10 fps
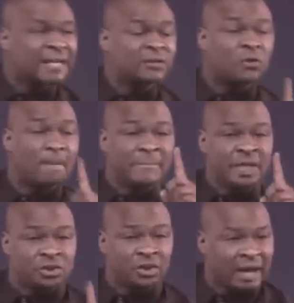some
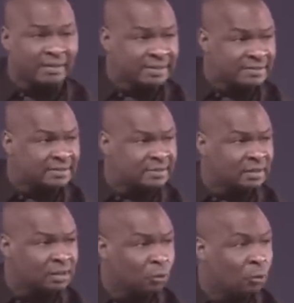missionaries
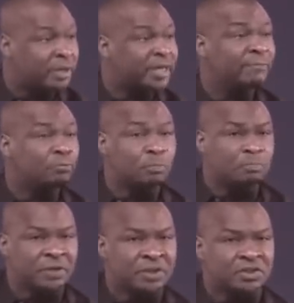who came to
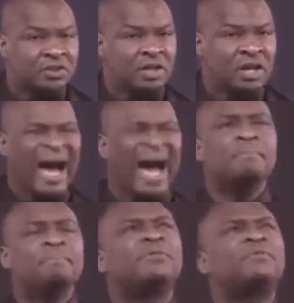preach,
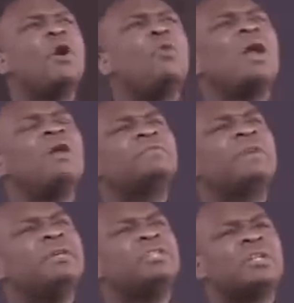and before one of the
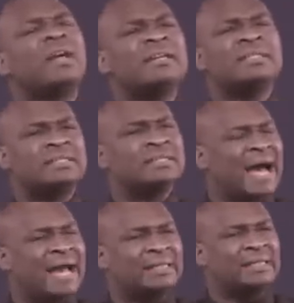missionaries
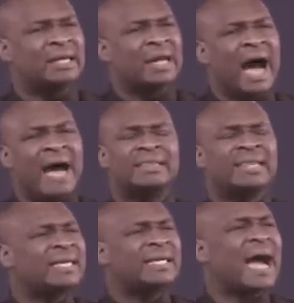died, I
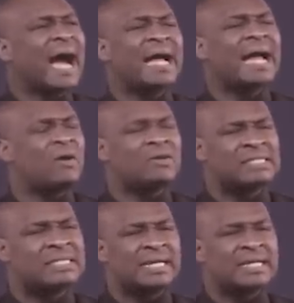think in anger or
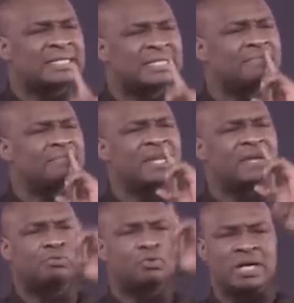sadness, he made a
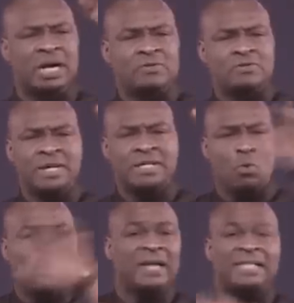pronouncement
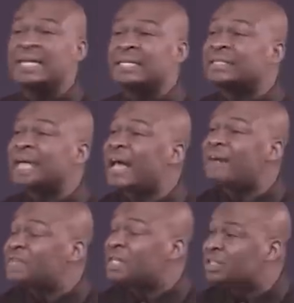over the entire
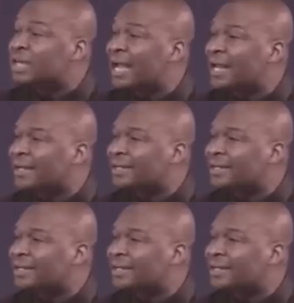Fiji Island.